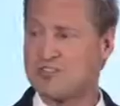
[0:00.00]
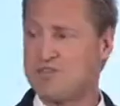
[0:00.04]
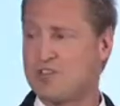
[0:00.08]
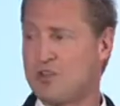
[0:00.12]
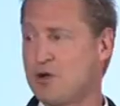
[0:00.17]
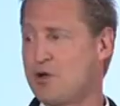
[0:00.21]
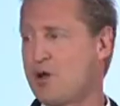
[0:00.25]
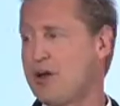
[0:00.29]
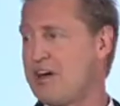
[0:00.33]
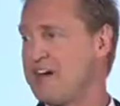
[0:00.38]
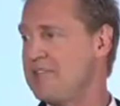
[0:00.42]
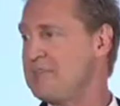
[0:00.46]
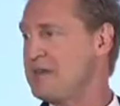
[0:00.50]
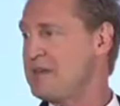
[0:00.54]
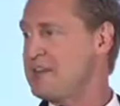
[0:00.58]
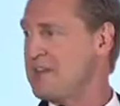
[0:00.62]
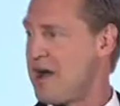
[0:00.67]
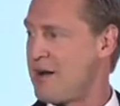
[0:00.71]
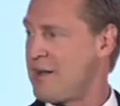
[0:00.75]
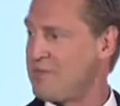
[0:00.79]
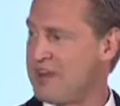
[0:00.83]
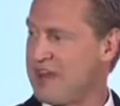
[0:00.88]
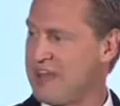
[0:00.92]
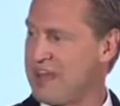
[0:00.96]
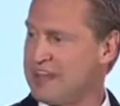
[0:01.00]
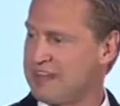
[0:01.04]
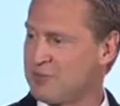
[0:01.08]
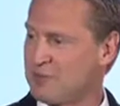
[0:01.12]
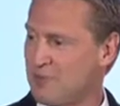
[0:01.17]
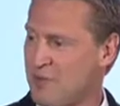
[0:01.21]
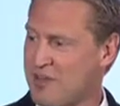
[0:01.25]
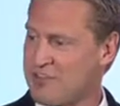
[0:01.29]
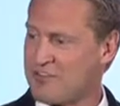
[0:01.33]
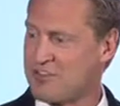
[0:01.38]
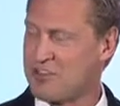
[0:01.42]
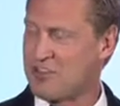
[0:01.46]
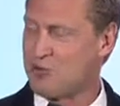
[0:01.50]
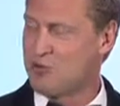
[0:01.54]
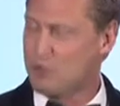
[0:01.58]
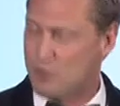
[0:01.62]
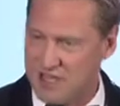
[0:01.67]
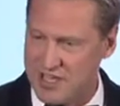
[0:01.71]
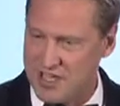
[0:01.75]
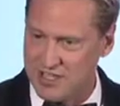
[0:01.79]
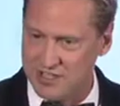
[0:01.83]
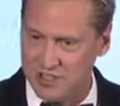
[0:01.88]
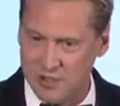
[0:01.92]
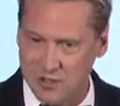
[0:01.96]
of you who have been nominated, whether you
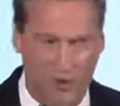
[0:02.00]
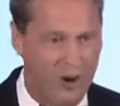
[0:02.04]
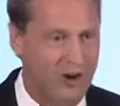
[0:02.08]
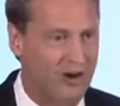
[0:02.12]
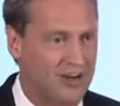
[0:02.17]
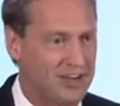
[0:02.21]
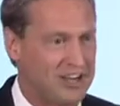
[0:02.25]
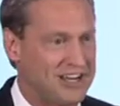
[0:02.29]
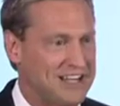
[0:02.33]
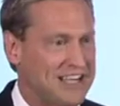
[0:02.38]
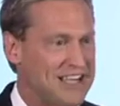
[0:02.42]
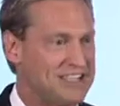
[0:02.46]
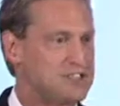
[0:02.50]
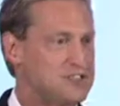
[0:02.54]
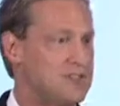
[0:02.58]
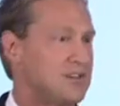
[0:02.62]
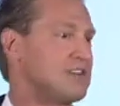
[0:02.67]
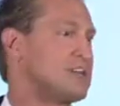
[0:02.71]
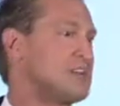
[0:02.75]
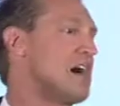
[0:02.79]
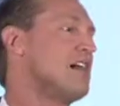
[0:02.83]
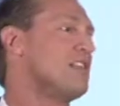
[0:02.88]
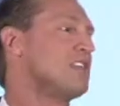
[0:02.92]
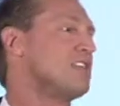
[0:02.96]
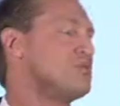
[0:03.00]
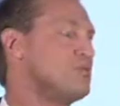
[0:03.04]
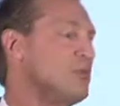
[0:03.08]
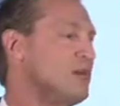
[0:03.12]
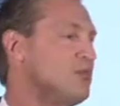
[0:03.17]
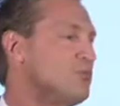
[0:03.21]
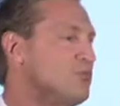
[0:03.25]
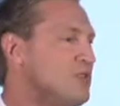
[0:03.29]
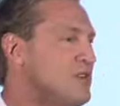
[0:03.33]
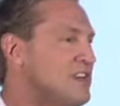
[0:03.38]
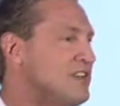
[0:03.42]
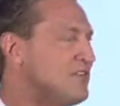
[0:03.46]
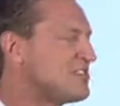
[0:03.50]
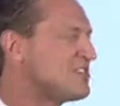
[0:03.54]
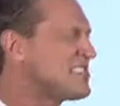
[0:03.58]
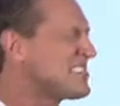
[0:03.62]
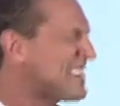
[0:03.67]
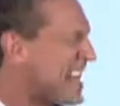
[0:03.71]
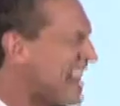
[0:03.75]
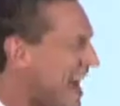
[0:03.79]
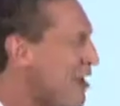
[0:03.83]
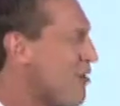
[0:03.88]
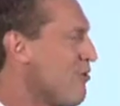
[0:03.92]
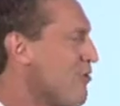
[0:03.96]
win, you are going to get your acknowledgement. We've
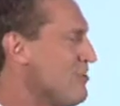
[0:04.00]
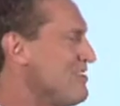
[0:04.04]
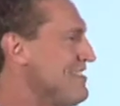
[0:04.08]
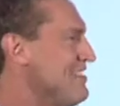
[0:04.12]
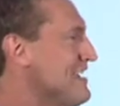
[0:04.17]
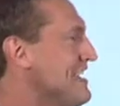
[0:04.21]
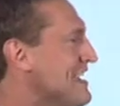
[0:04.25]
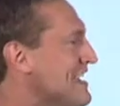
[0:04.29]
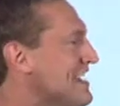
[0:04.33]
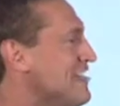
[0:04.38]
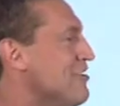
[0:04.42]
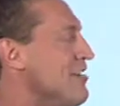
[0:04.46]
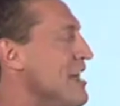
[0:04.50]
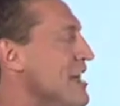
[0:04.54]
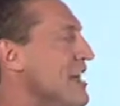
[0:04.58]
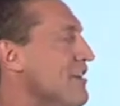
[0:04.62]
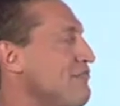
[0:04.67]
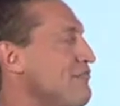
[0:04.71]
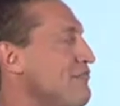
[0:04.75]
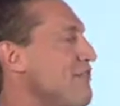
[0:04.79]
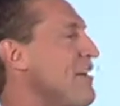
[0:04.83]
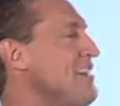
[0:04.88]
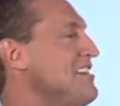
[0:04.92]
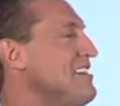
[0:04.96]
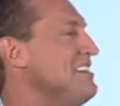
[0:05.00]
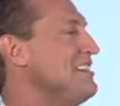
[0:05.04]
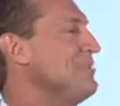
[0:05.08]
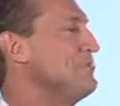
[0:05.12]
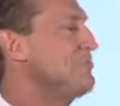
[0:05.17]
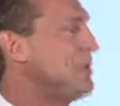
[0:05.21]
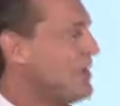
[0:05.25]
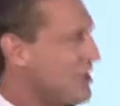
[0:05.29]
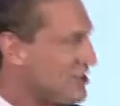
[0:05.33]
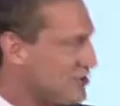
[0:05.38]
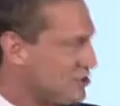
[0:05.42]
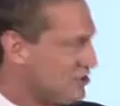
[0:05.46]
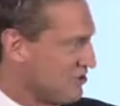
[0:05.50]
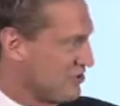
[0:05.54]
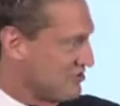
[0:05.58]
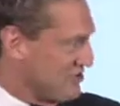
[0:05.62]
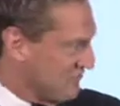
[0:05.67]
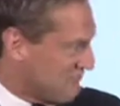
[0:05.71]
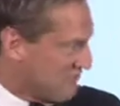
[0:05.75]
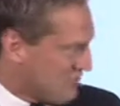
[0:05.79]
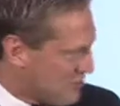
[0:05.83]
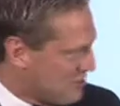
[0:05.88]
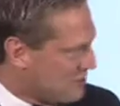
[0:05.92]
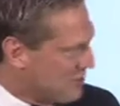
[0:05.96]
scoured the internet finding pictures
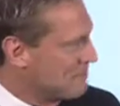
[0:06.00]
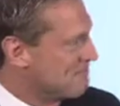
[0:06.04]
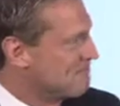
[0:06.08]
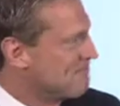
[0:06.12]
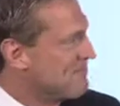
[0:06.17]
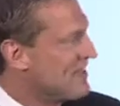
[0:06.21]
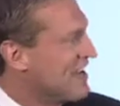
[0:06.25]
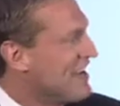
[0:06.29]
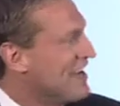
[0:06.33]
of you